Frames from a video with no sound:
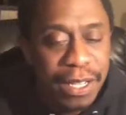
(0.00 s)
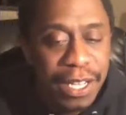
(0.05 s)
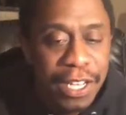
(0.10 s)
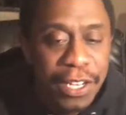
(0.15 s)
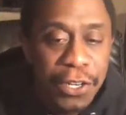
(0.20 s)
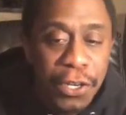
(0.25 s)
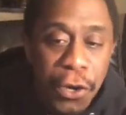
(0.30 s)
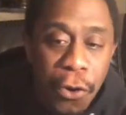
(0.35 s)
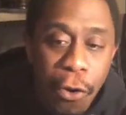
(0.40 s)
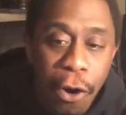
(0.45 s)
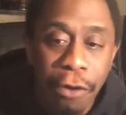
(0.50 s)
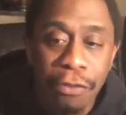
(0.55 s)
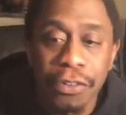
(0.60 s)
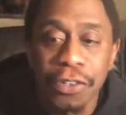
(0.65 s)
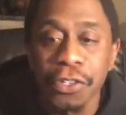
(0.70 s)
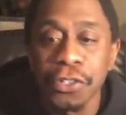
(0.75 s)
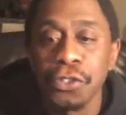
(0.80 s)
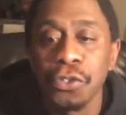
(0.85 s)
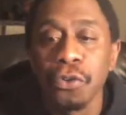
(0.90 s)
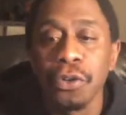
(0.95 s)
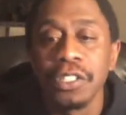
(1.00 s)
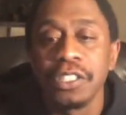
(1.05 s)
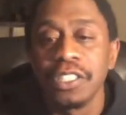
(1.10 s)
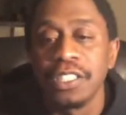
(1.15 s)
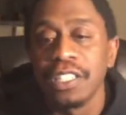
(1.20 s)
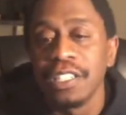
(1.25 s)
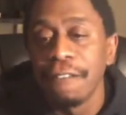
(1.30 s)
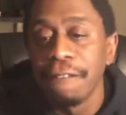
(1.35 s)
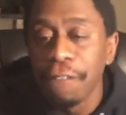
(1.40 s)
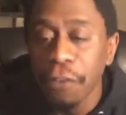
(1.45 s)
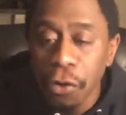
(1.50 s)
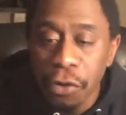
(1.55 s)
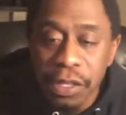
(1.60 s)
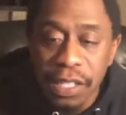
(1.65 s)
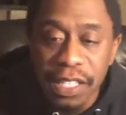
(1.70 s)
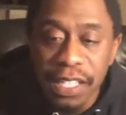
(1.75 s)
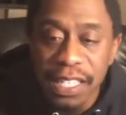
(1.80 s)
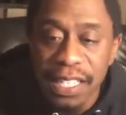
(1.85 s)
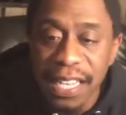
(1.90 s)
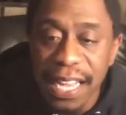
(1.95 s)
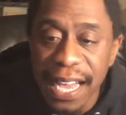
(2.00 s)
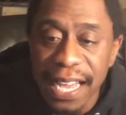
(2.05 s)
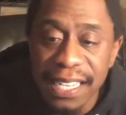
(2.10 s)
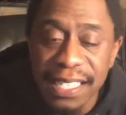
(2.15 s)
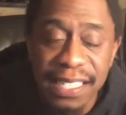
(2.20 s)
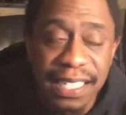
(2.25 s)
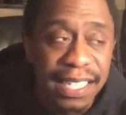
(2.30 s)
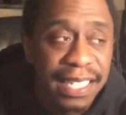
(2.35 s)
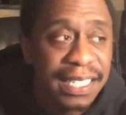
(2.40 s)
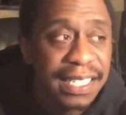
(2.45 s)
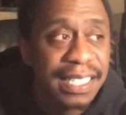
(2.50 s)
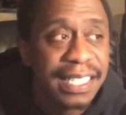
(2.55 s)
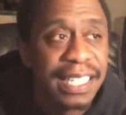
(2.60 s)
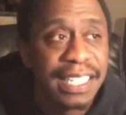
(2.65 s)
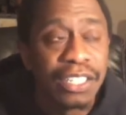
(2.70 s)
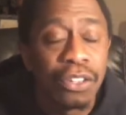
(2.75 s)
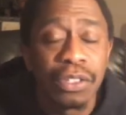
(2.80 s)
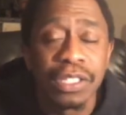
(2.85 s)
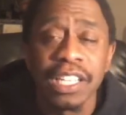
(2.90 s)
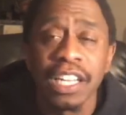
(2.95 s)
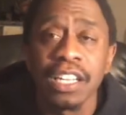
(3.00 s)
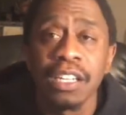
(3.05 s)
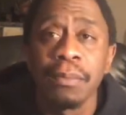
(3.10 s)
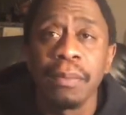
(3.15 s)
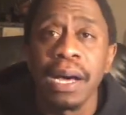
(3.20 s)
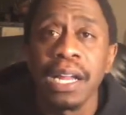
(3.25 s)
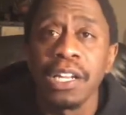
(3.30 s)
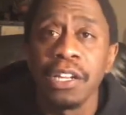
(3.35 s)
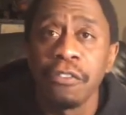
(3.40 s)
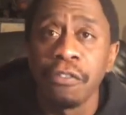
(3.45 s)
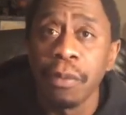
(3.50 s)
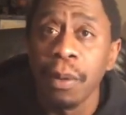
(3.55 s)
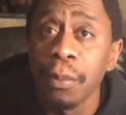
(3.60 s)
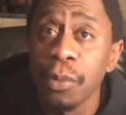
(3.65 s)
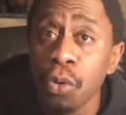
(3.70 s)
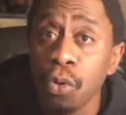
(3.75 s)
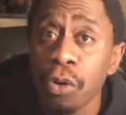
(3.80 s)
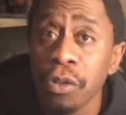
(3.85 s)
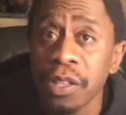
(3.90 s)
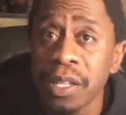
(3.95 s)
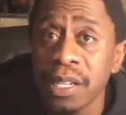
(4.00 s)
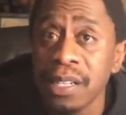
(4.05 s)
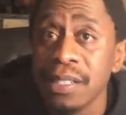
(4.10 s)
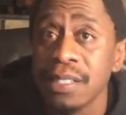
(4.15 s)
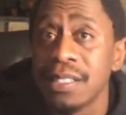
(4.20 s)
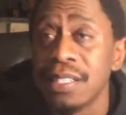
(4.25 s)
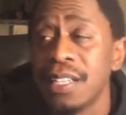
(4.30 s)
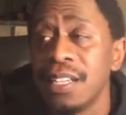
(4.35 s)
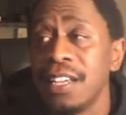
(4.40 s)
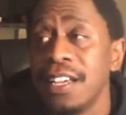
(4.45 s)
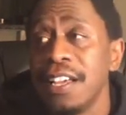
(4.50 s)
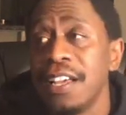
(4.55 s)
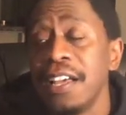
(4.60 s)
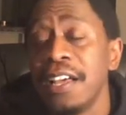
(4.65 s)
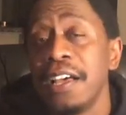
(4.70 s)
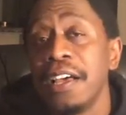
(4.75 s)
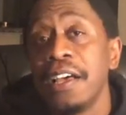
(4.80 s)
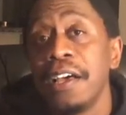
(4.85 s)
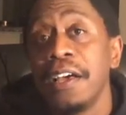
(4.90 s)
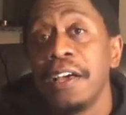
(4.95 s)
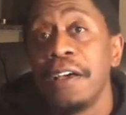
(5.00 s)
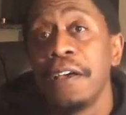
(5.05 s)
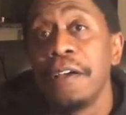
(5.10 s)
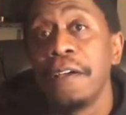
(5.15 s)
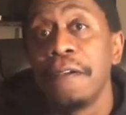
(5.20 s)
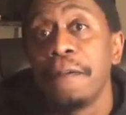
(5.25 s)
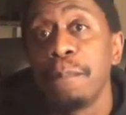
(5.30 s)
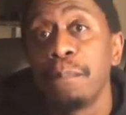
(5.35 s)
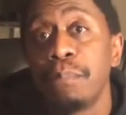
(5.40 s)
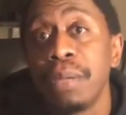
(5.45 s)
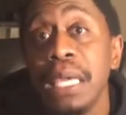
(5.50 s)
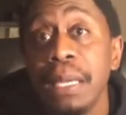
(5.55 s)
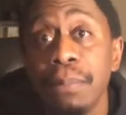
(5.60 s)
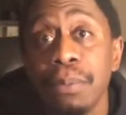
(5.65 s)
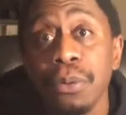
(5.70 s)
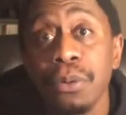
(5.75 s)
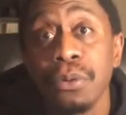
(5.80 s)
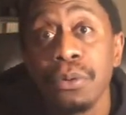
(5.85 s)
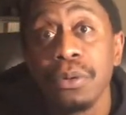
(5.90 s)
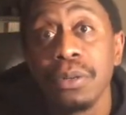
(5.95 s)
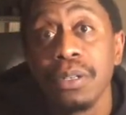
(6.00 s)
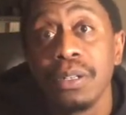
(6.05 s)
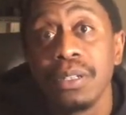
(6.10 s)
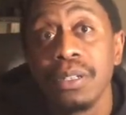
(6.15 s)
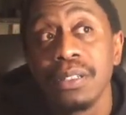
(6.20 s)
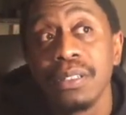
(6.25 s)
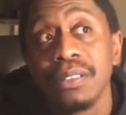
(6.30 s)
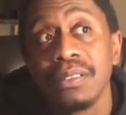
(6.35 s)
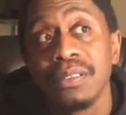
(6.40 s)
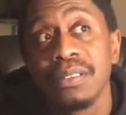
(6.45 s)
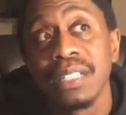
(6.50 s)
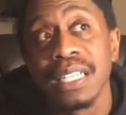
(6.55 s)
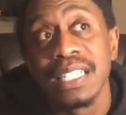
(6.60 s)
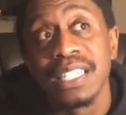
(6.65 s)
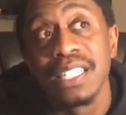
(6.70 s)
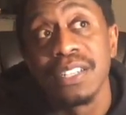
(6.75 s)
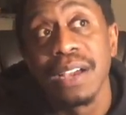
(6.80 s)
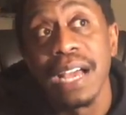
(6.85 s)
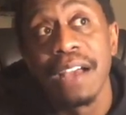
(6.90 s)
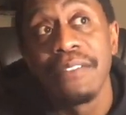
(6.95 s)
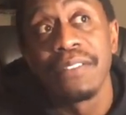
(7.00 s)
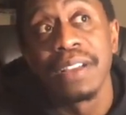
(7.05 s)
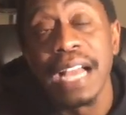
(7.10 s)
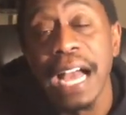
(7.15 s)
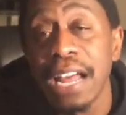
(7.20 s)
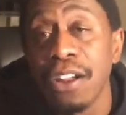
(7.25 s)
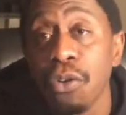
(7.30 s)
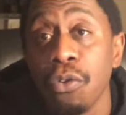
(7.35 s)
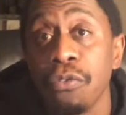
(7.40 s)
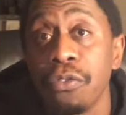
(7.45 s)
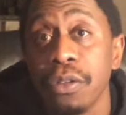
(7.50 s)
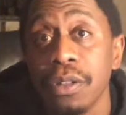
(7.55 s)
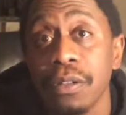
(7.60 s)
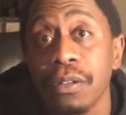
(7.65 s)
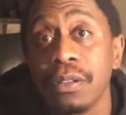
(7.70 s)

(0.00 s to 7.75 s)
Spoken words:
New York to Georgia, and the first thing your dad says is that don't tell anybody you're from up north, because people, they still haven't got over it.